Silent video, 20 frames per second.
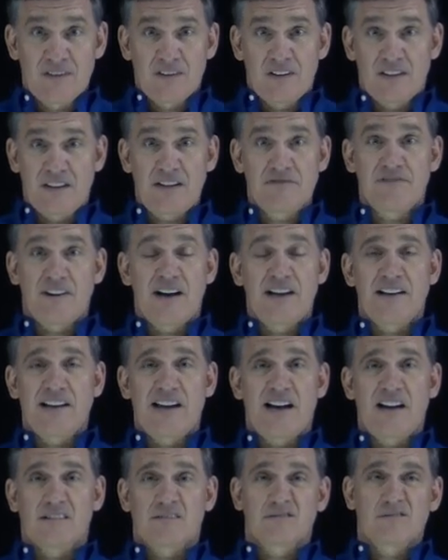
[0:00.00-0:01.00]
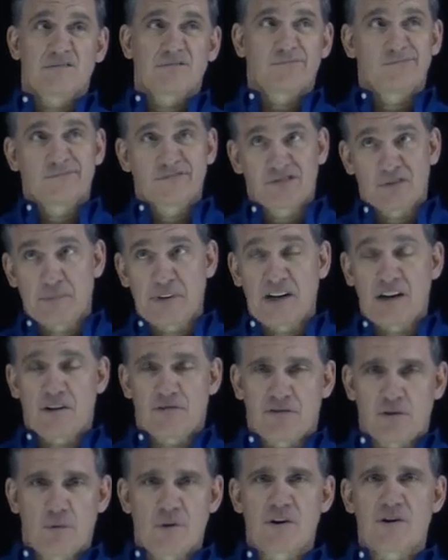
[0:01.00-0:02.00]
And they find out, for better or
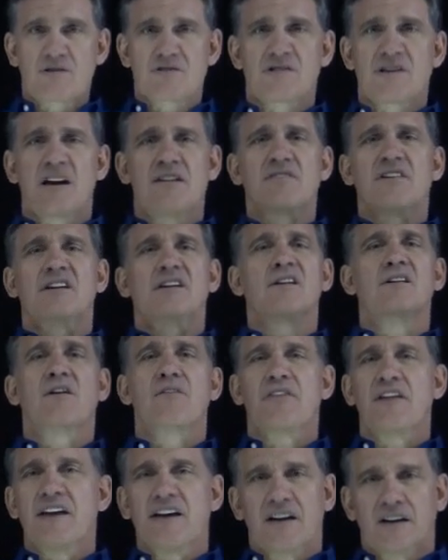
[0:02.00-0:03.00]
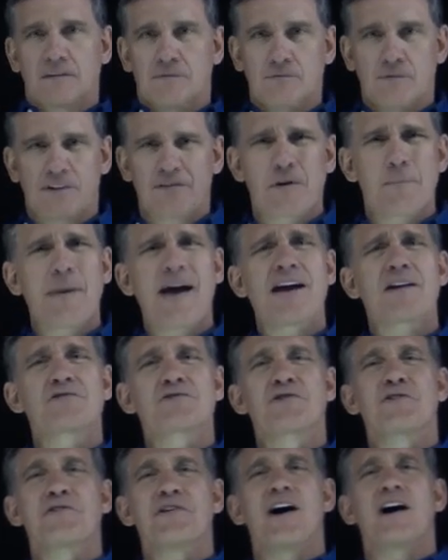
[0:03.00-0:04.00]
for worse, every little thing, whether it
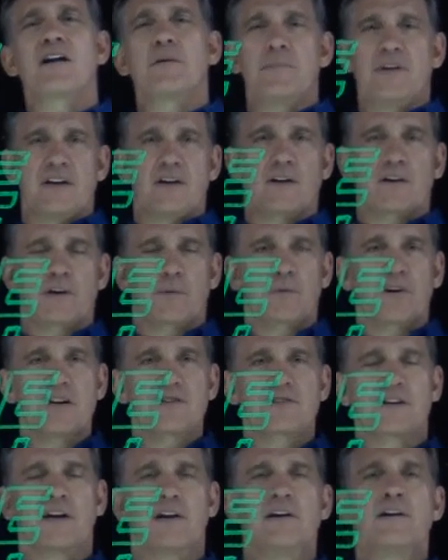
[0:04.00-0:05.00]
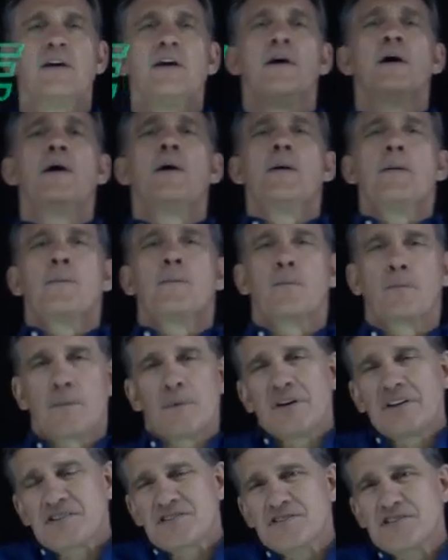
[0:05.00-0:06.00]
matters or not in being a good president.
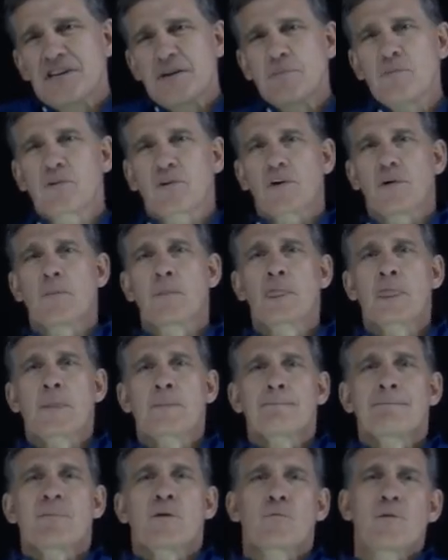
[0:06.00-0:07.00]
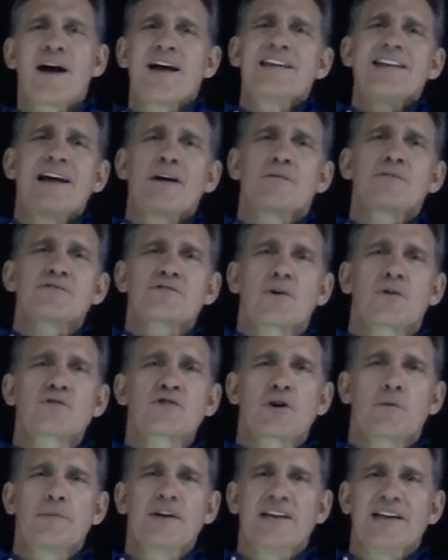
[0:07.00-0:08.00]
It's similar. Right now in
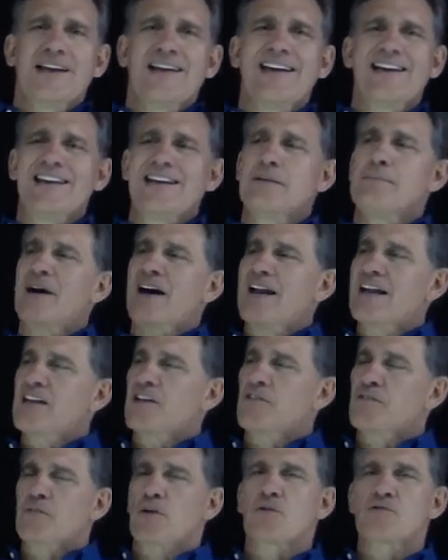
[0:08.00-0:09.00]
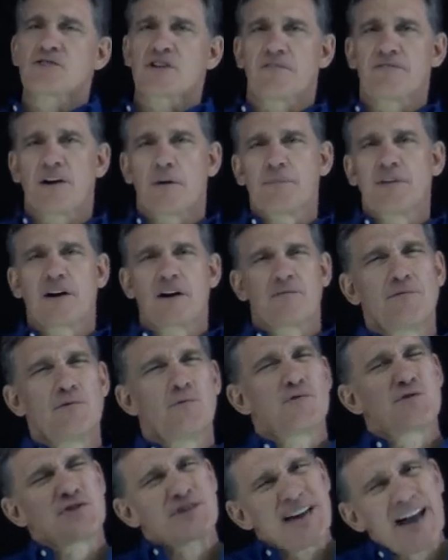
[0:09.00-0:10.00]
social media, anybody can throw stuff up there,
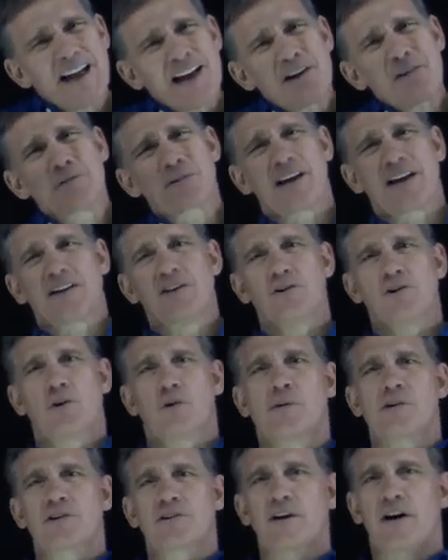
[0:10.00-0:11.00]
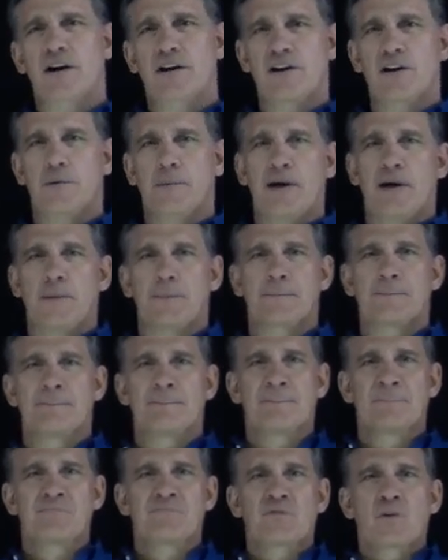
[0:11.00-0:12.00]
you sound like you know what you're talking about,
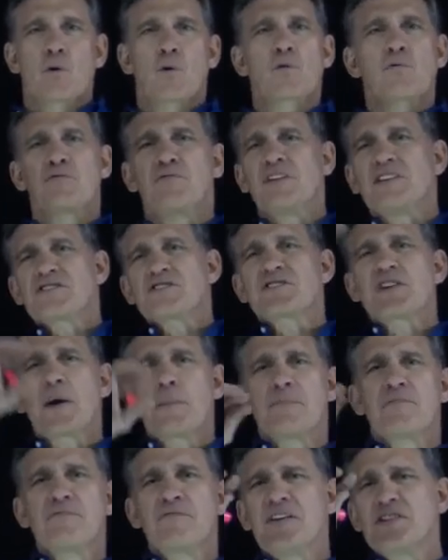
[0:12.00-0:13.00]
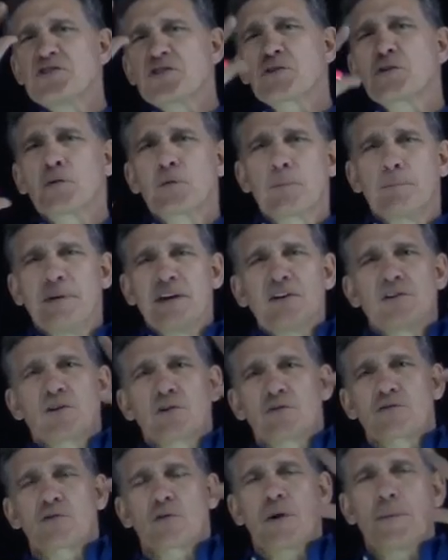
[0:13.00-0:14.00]
or fit some physical
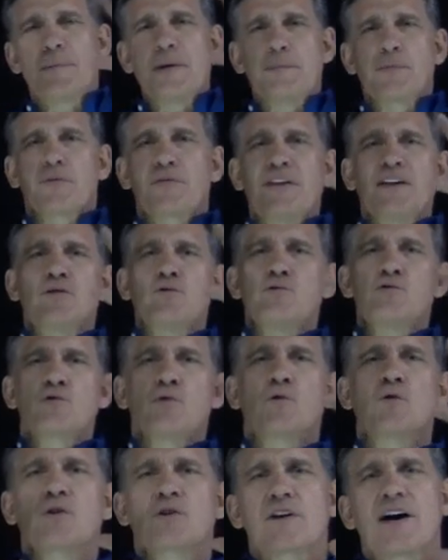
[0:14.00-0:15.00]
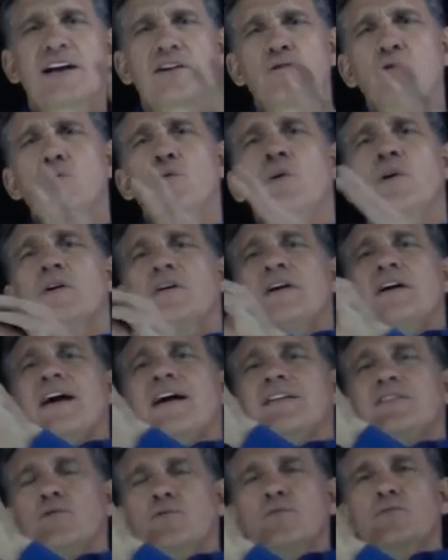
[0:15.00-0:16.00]
bill for what people think you should look like to
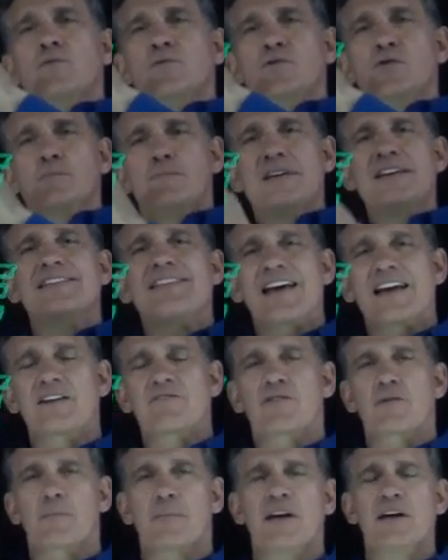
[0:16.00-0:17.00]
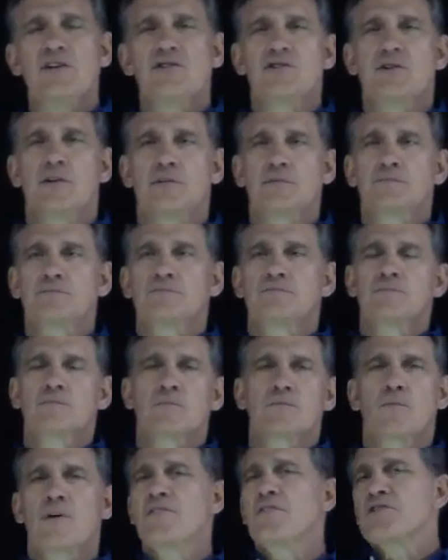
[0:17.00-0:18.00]
speak that information,
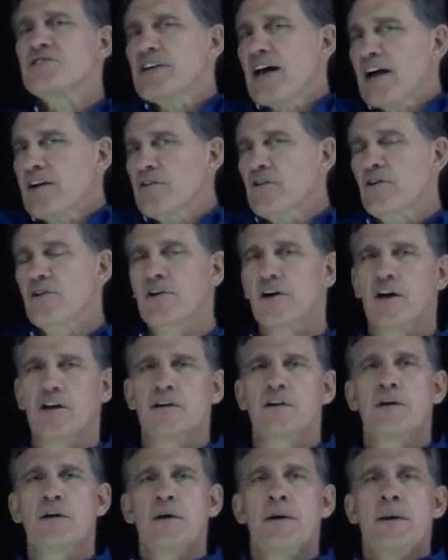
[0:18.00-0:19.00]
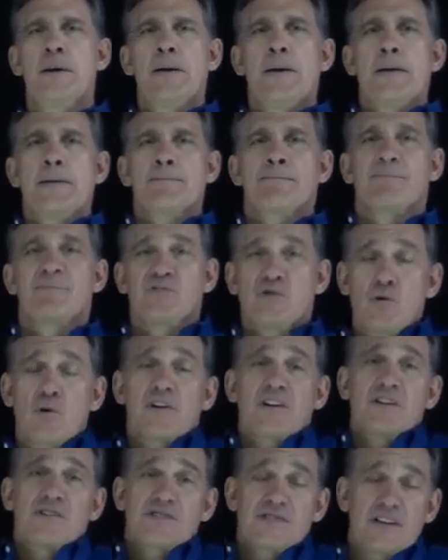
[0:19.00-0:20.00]
whether it's accurate or not,
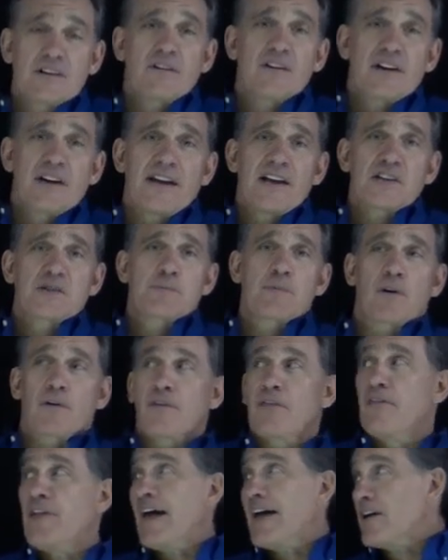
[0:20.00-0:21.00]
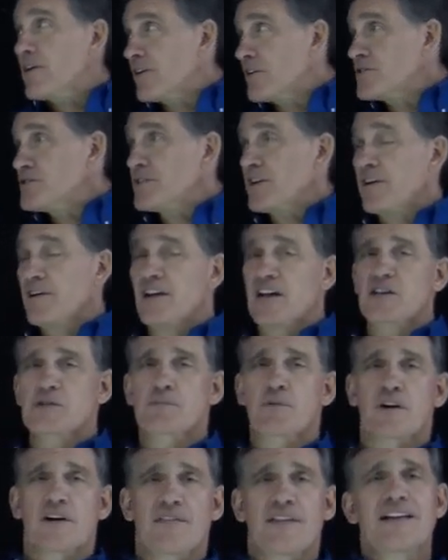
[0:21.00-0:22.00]
you're considered an expert. They are considered an
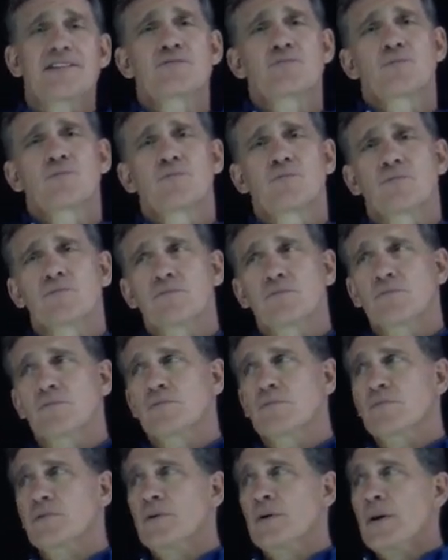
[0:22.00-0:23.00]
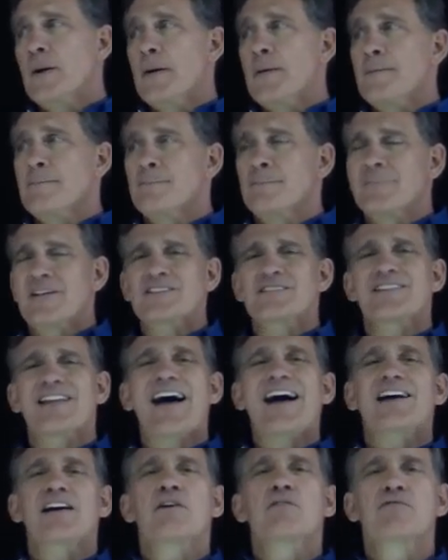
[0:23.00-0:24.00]
expert, and that's
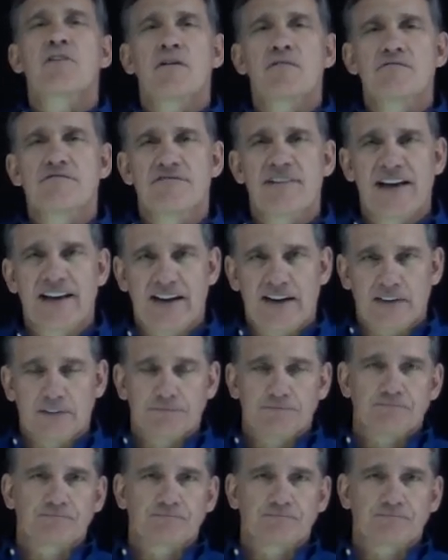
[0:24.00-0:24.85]
lack of vetting.